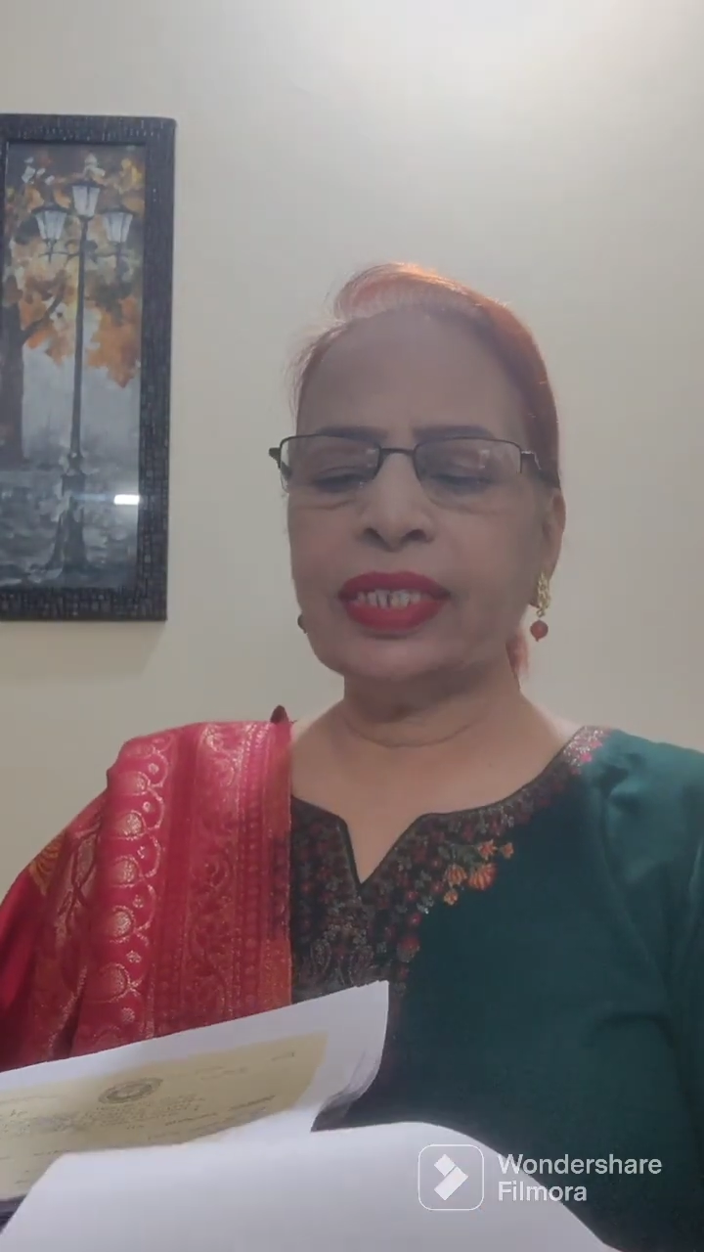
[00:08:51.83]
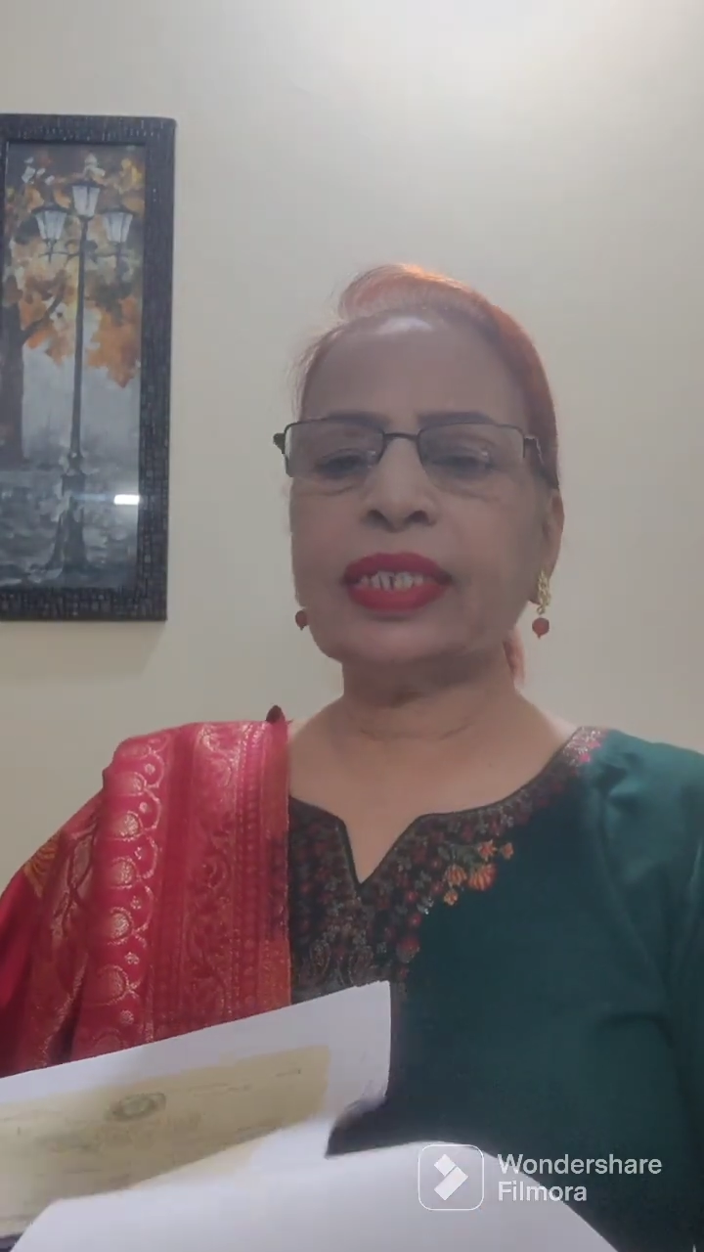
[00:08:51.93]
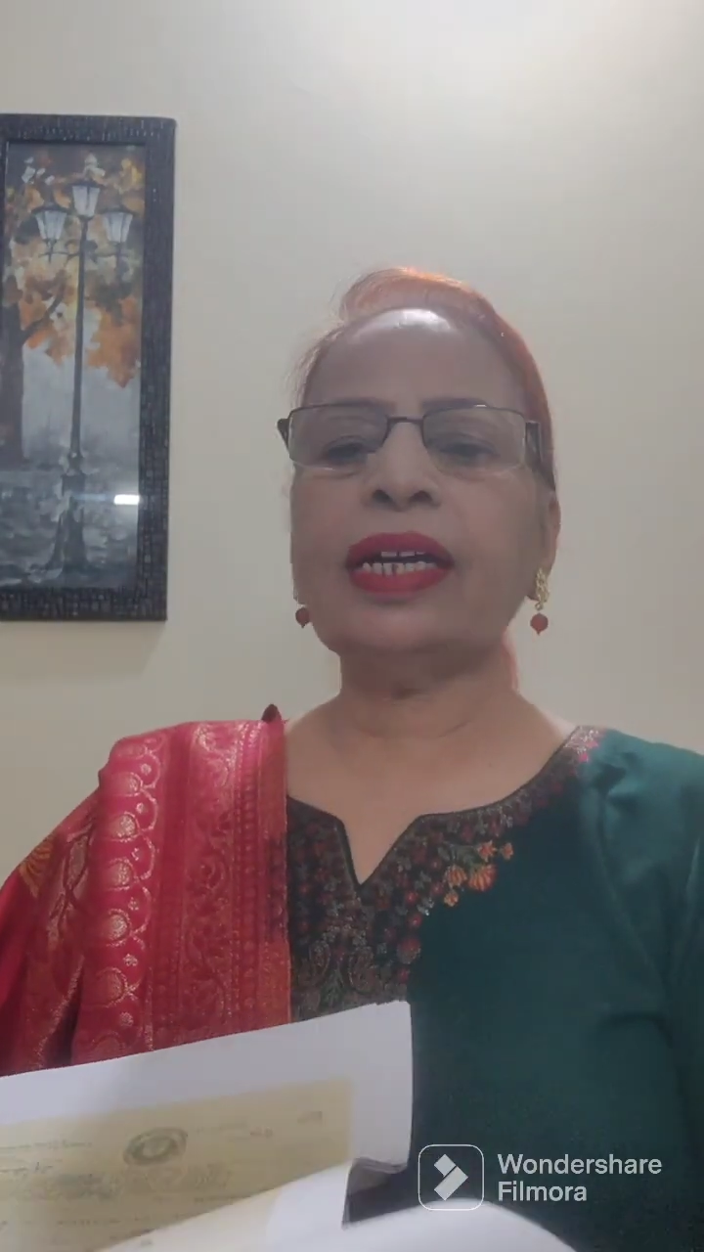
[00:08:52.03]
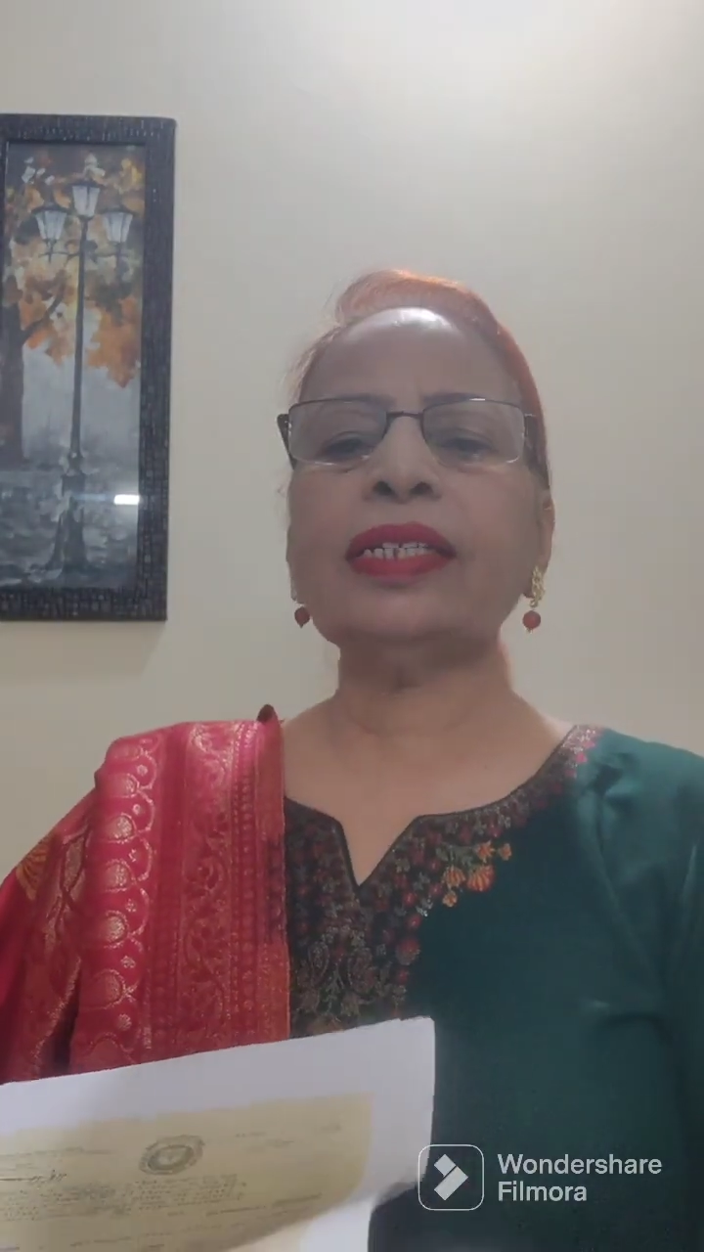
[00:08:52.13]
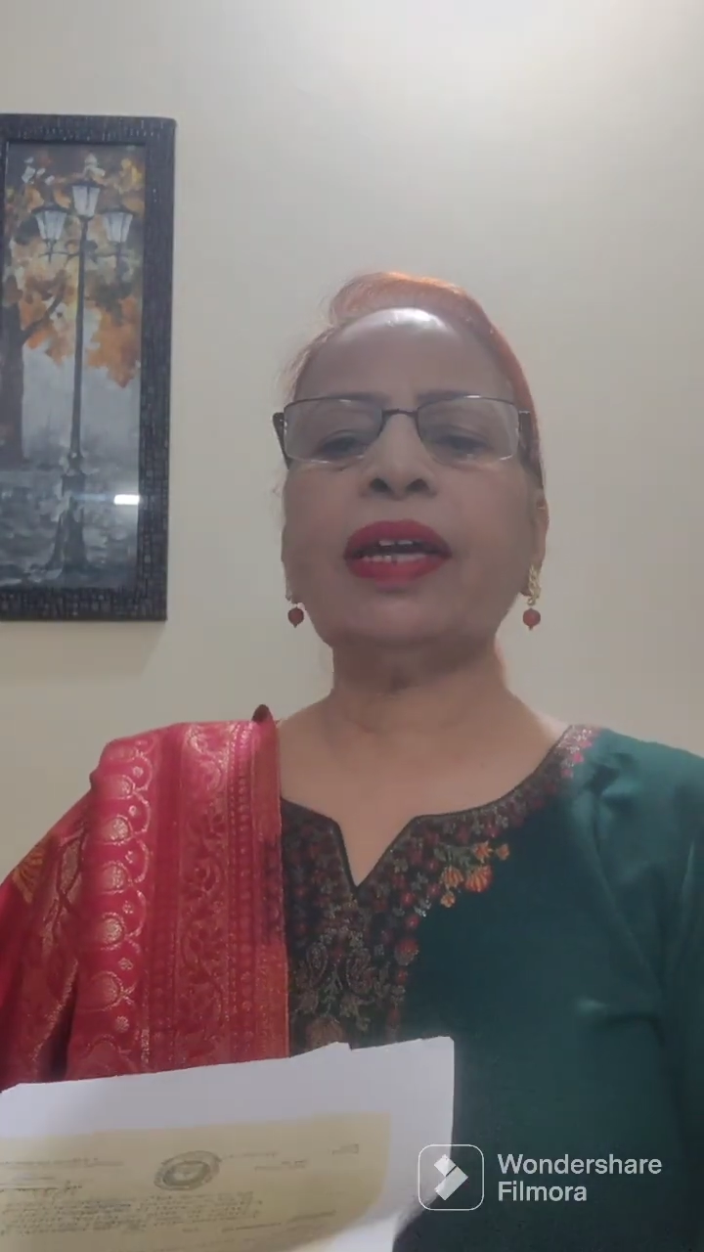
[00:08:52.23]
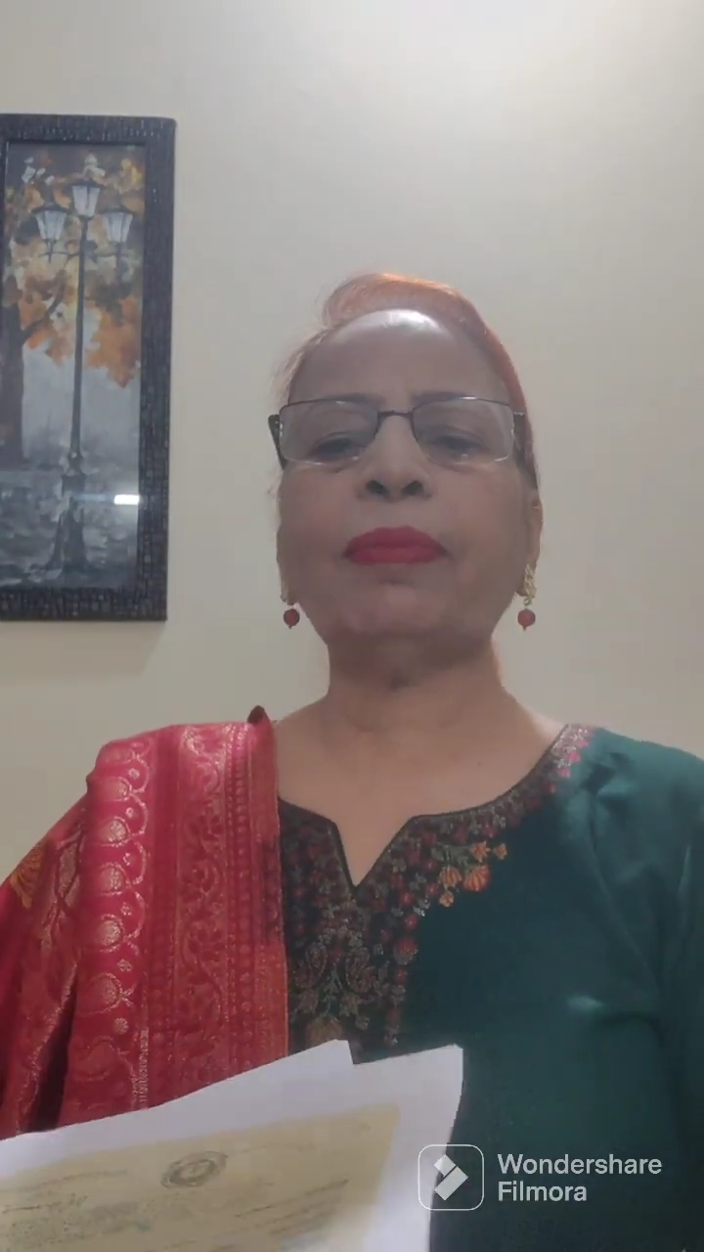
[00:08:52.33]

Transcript: discuss